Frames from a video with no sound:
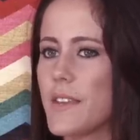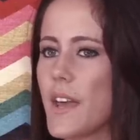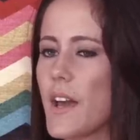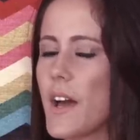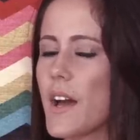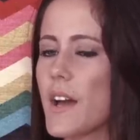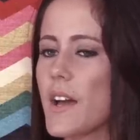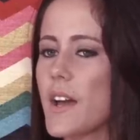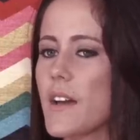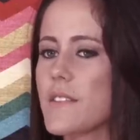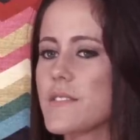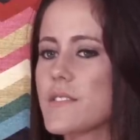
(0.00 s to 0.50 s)

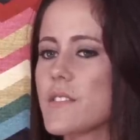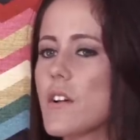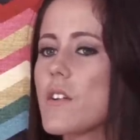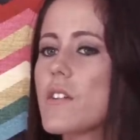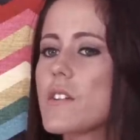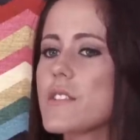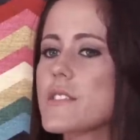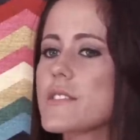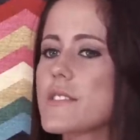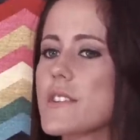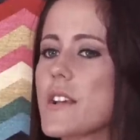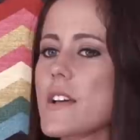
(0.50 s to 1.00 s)
Yeah, as
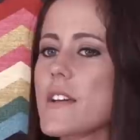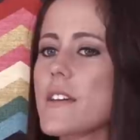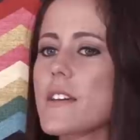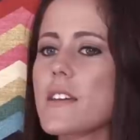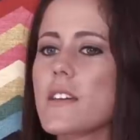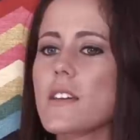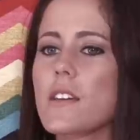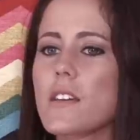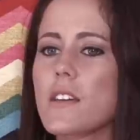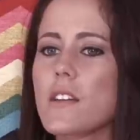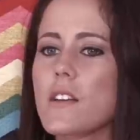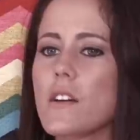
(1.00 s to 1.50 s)
long as
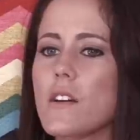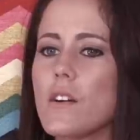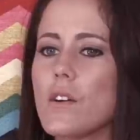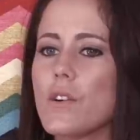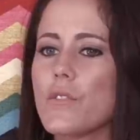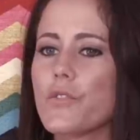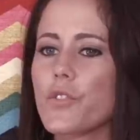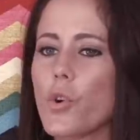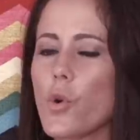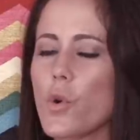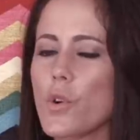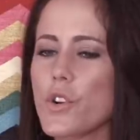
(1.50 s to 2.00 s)
like you know,
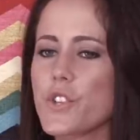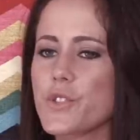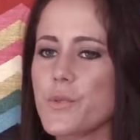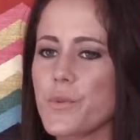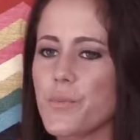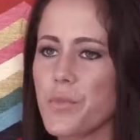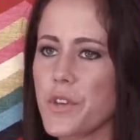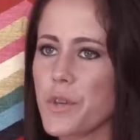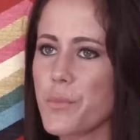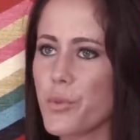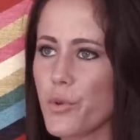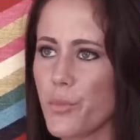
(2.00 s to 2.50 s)
of course,
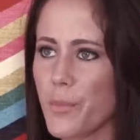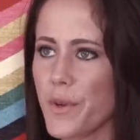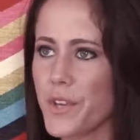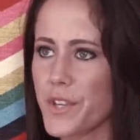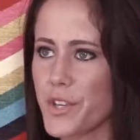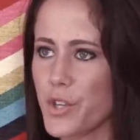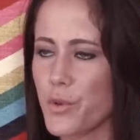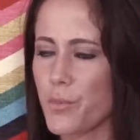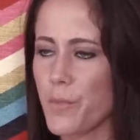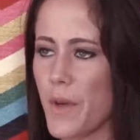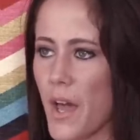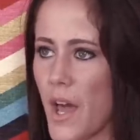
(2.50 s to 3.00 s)
when people
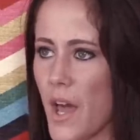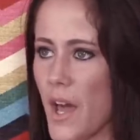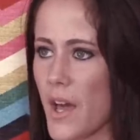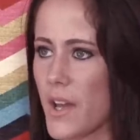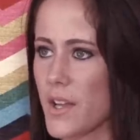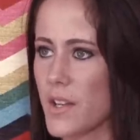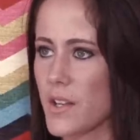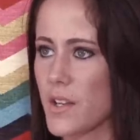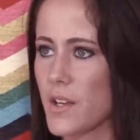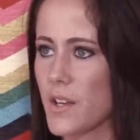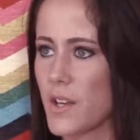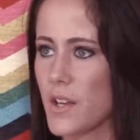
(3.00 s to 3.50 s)
make you
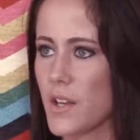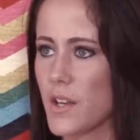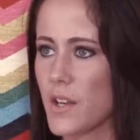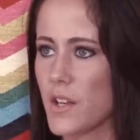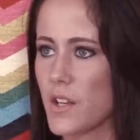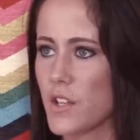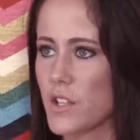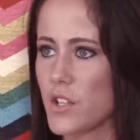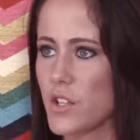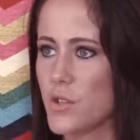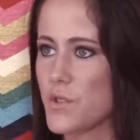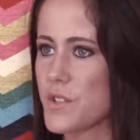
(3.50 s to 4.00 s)
mad,
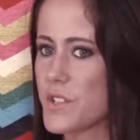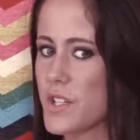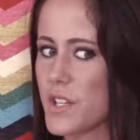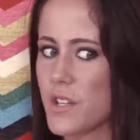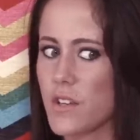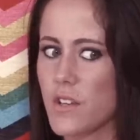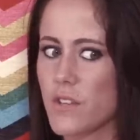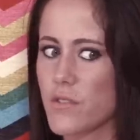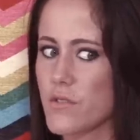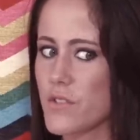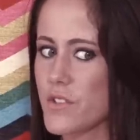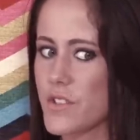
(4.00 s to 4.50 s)
you see
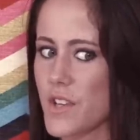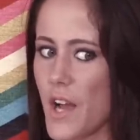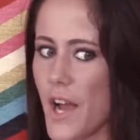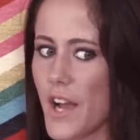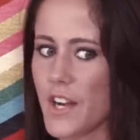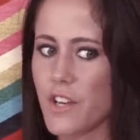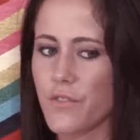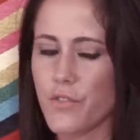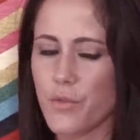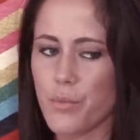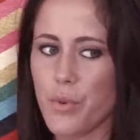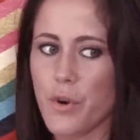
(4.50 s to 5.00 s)
another
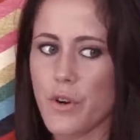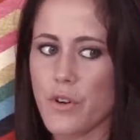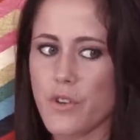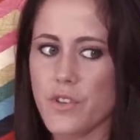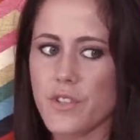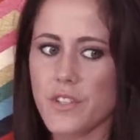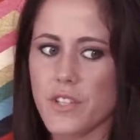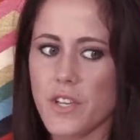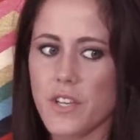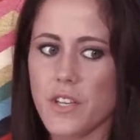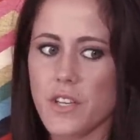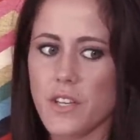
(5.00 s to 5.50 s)
side of a
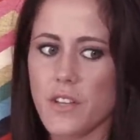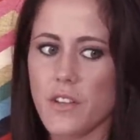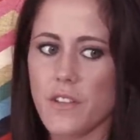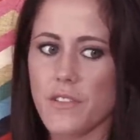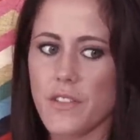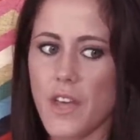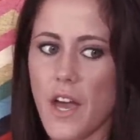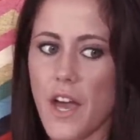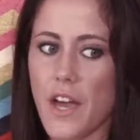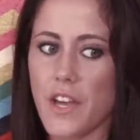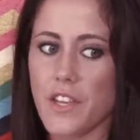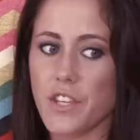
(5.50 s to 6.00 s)
person Absolutely.
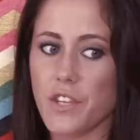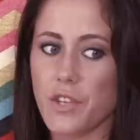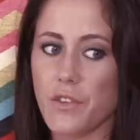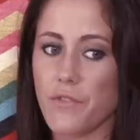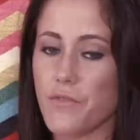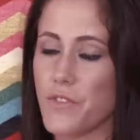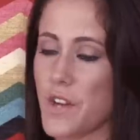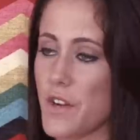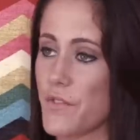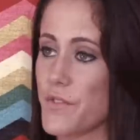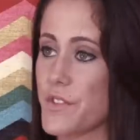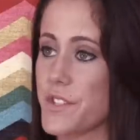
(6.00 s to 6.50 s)
that
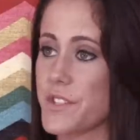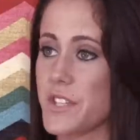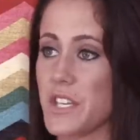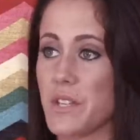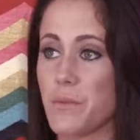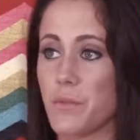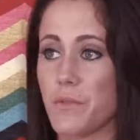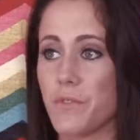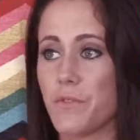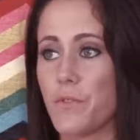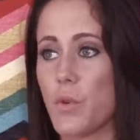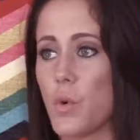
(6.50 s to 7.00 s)
you've never
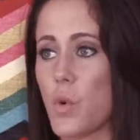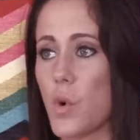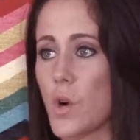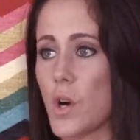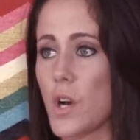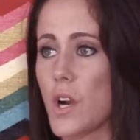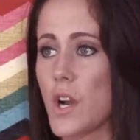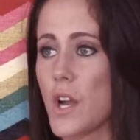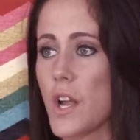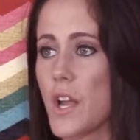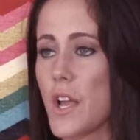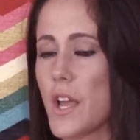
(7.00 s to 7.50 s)
seen
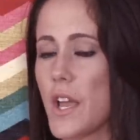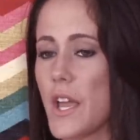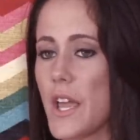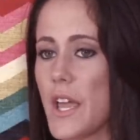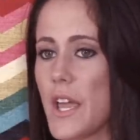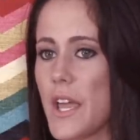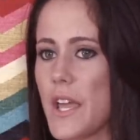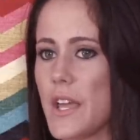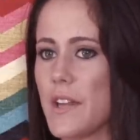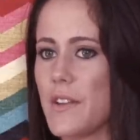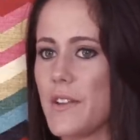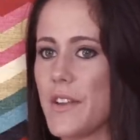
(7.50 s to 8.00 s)
before.
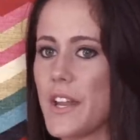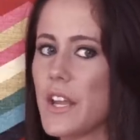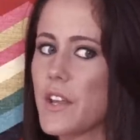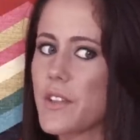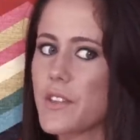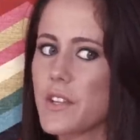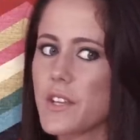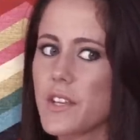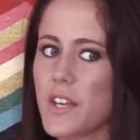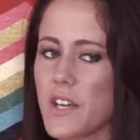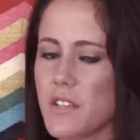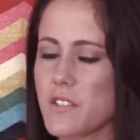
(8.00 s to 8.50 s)
And
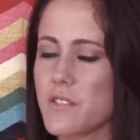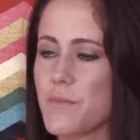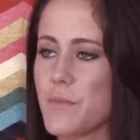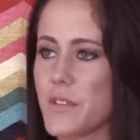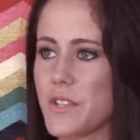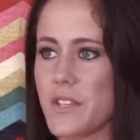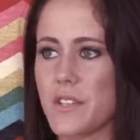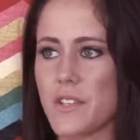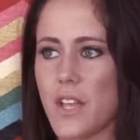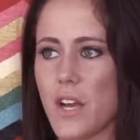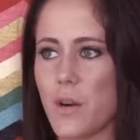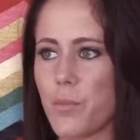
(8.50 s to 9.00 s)
Nathan gets me
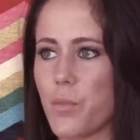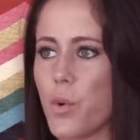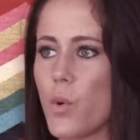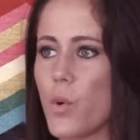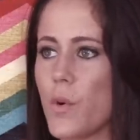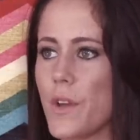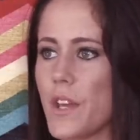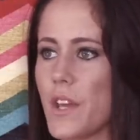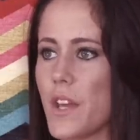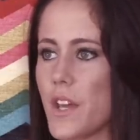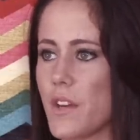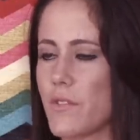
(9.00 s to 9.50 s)
to that
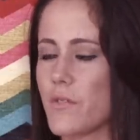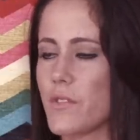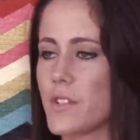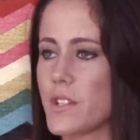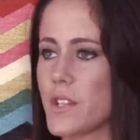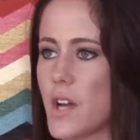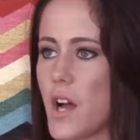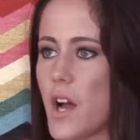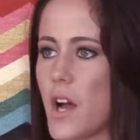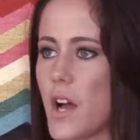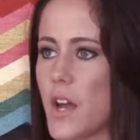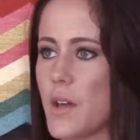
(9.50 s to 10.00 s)
point every
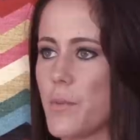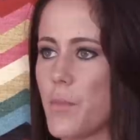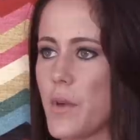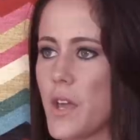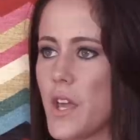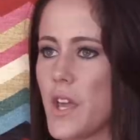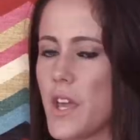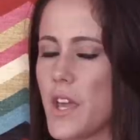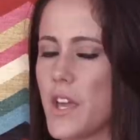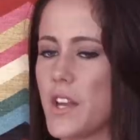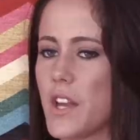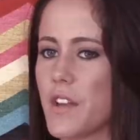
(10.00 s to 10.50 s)
time.
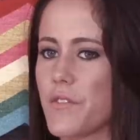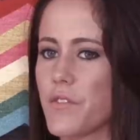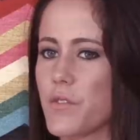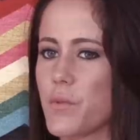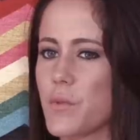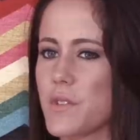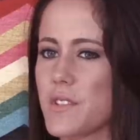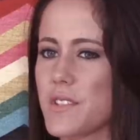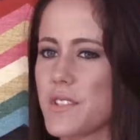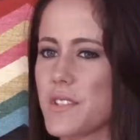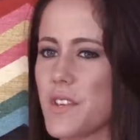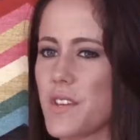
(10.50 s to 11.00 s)
And
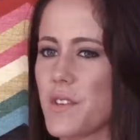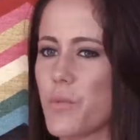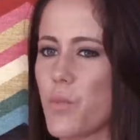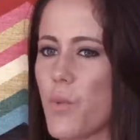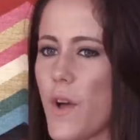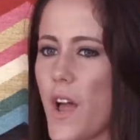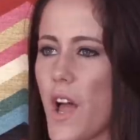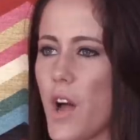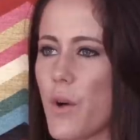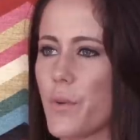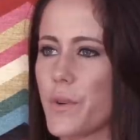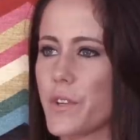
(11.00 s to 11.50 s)
everyone's like,
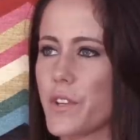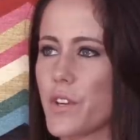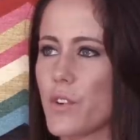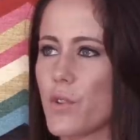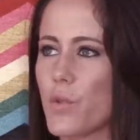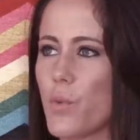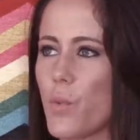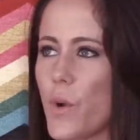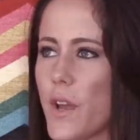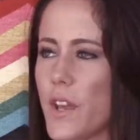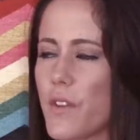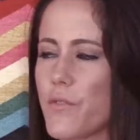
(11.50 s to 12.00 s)
wow, when you're
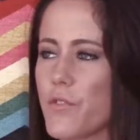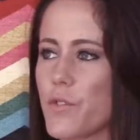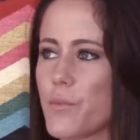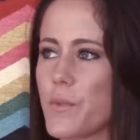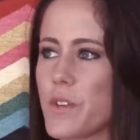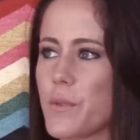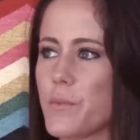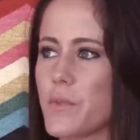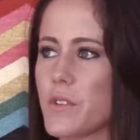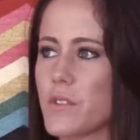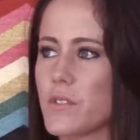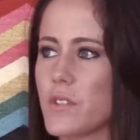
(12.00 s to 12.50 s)
away from
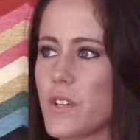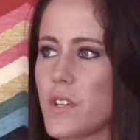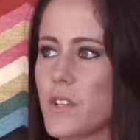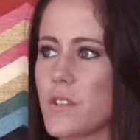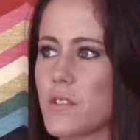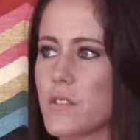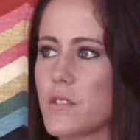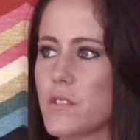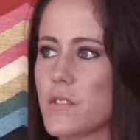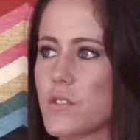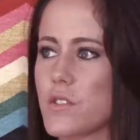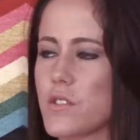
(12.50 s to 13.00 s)
him, you're like
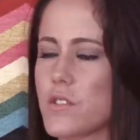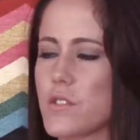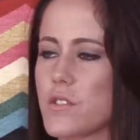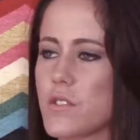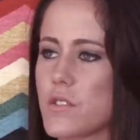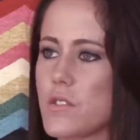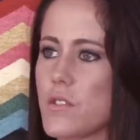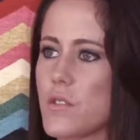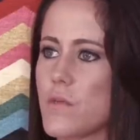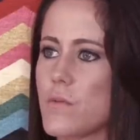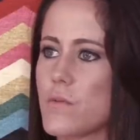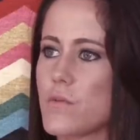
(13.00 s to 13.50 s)

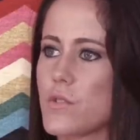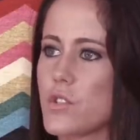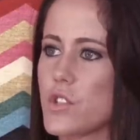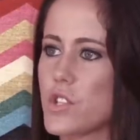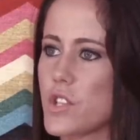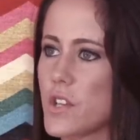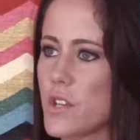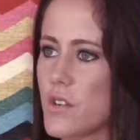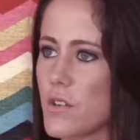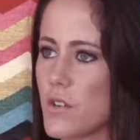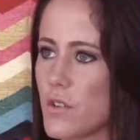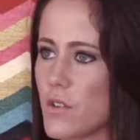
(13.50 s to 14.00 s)
just so
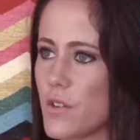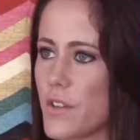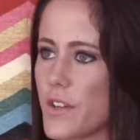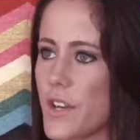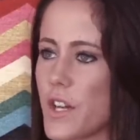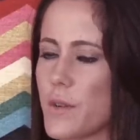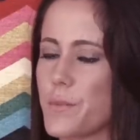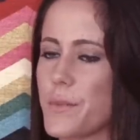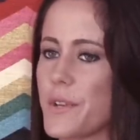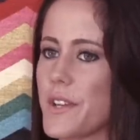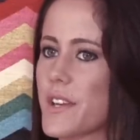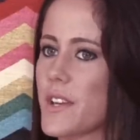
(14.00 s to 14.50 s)
chill. And
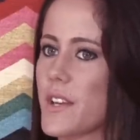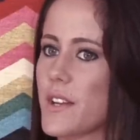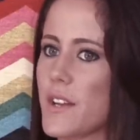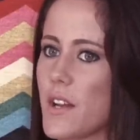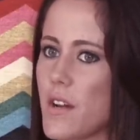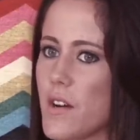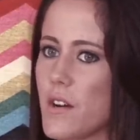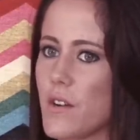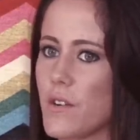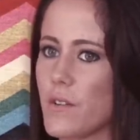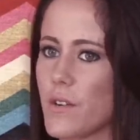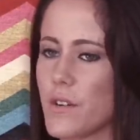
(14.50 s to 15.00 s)
I'm like, I
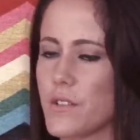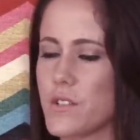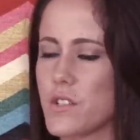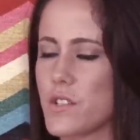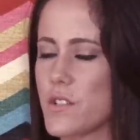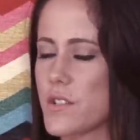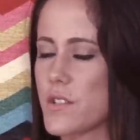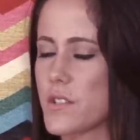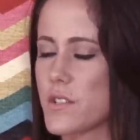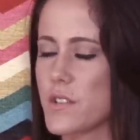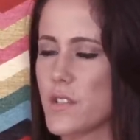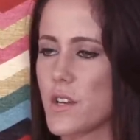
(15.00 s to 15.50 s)
know. I
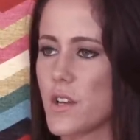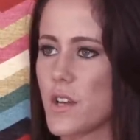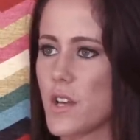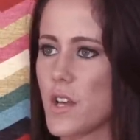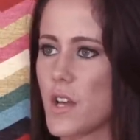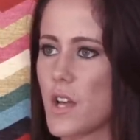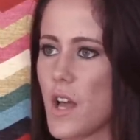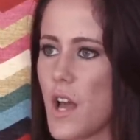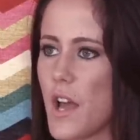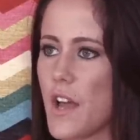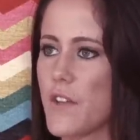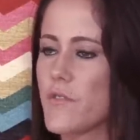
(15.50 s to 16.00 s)
just,
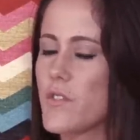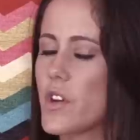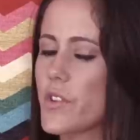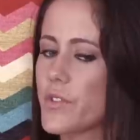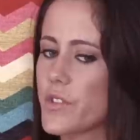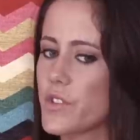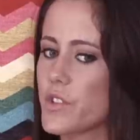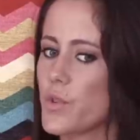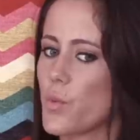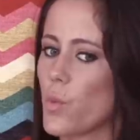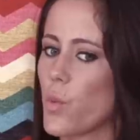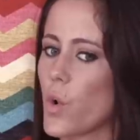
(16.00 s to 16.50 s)
I have
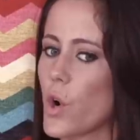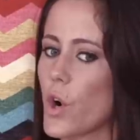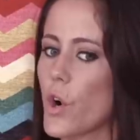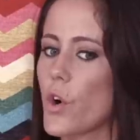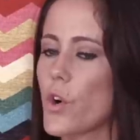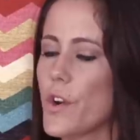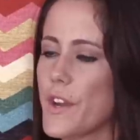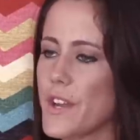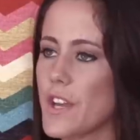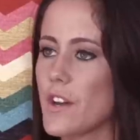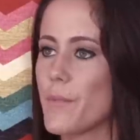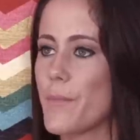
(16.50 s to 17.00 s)
nothing to
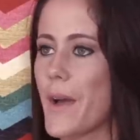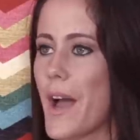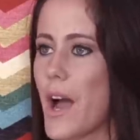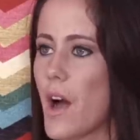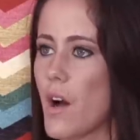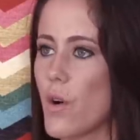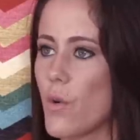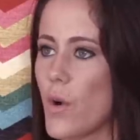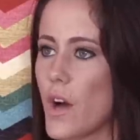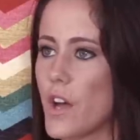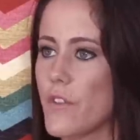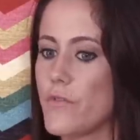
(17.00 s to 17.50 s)
worry
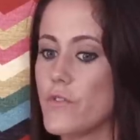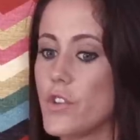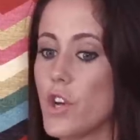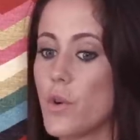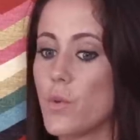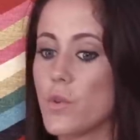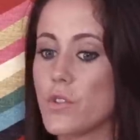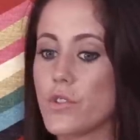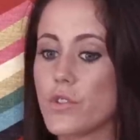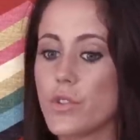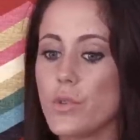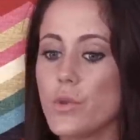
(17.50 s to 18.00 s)
about. I have no
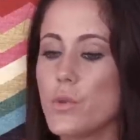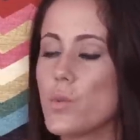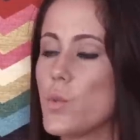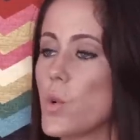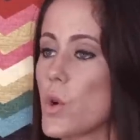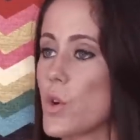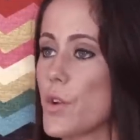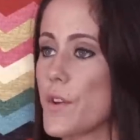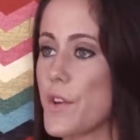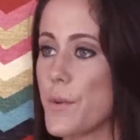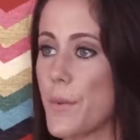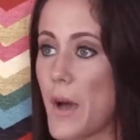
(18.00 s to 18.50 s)
one to
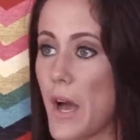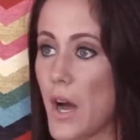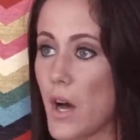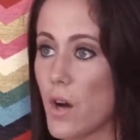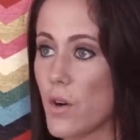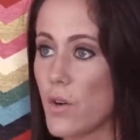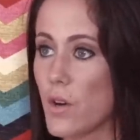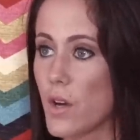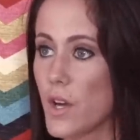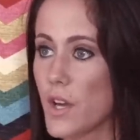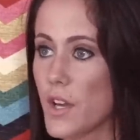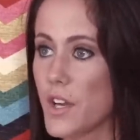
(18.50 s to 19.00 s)
worry
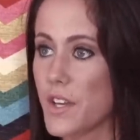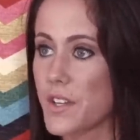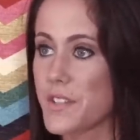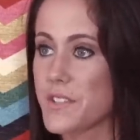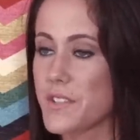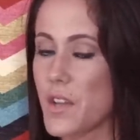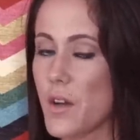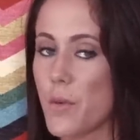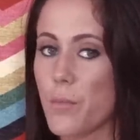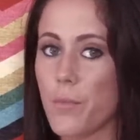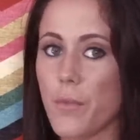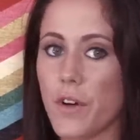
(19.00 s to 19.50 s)
about right.
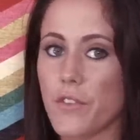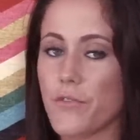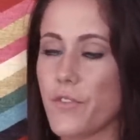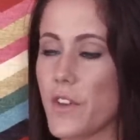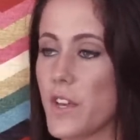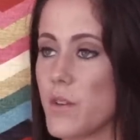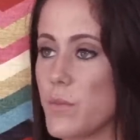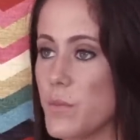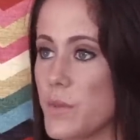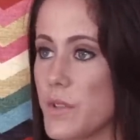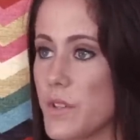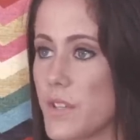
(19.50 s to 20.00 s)
except my
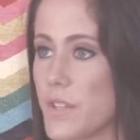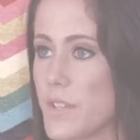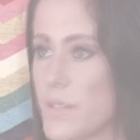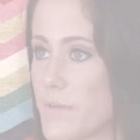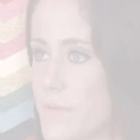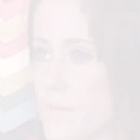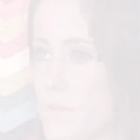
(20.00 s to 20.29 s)
family.